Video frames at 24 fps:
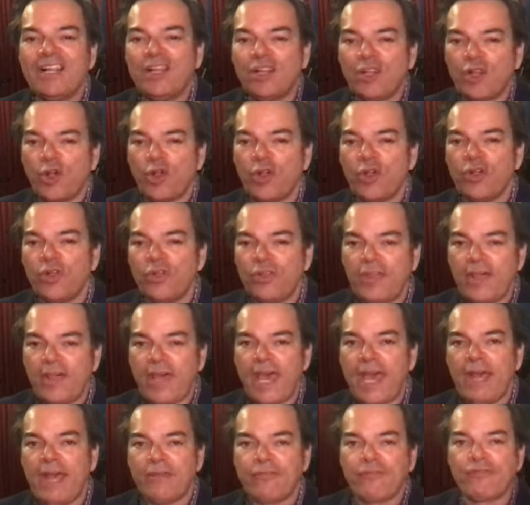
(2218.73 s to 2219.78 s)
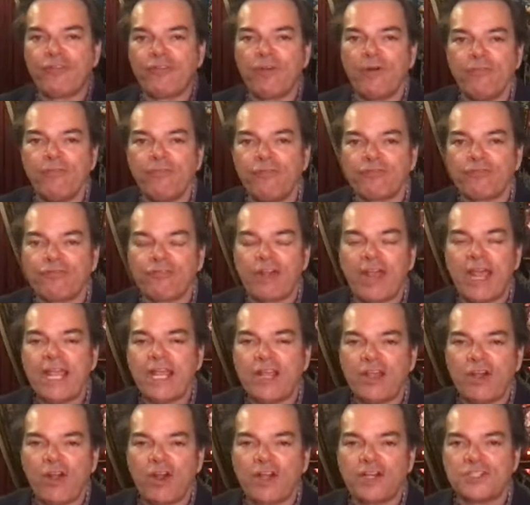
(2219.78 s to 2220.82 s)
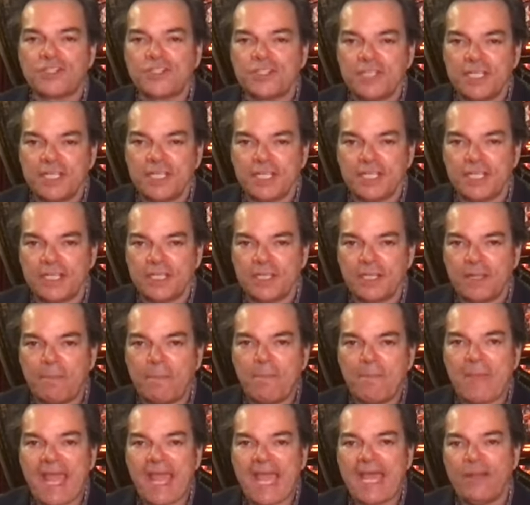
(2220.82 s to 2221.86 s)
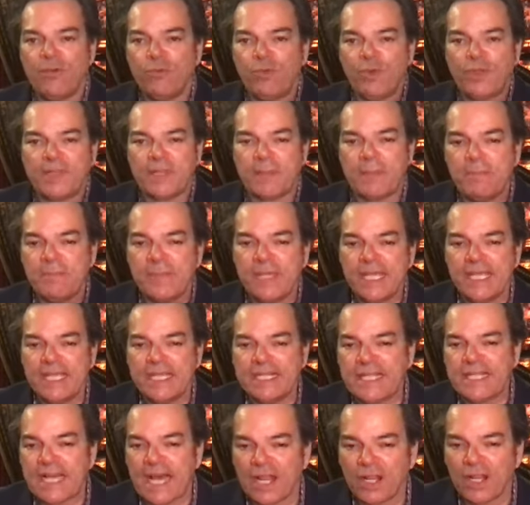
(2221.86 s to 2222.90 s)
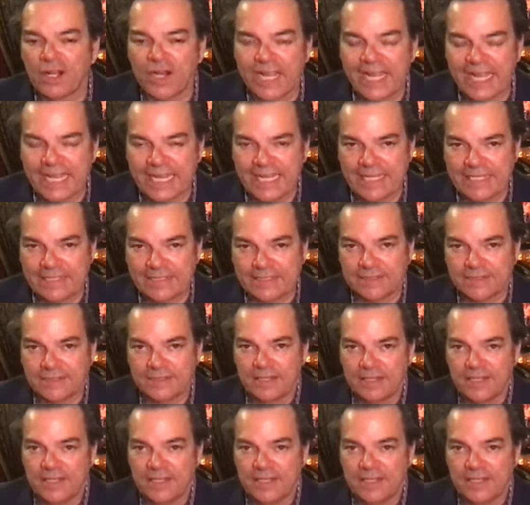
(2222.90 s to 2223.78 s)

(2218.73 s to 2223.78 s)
learned that from Frank Garcia, the man with the million dollar hands.